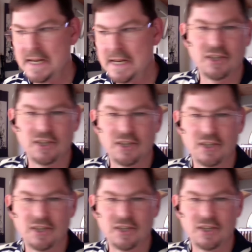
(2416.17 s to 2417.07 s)
and just
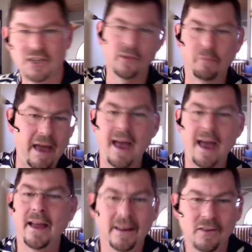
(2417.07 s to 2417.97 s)
flung the whole
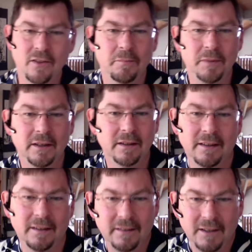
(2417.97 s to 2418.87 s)
bag into the
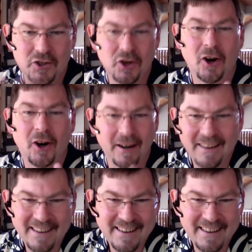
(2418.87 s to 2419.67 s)
big jar.